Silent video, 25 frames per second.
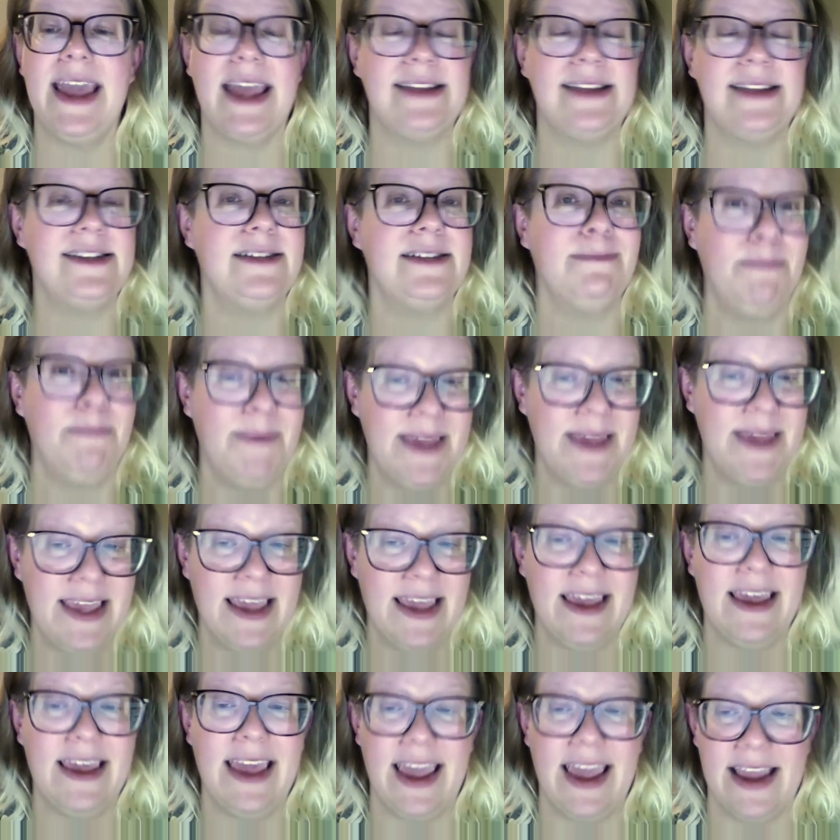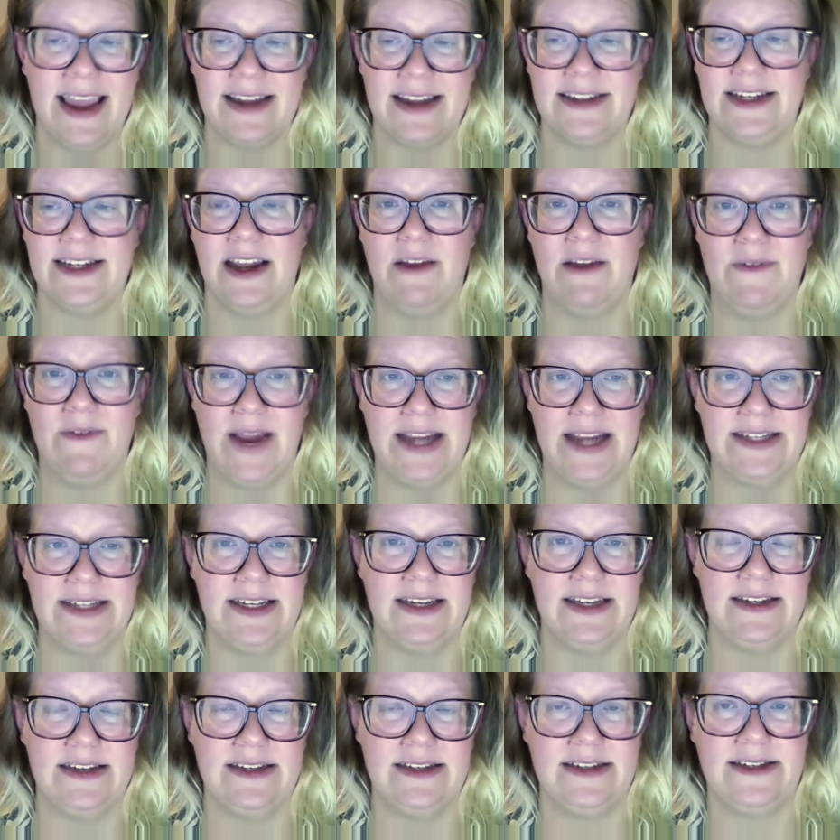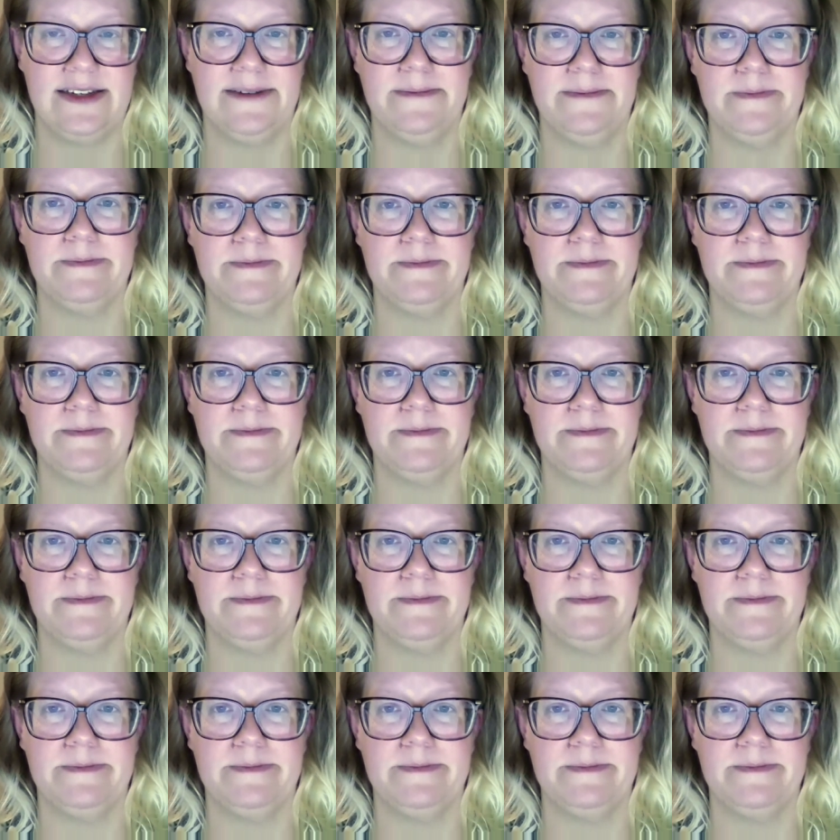and to being anti-racist.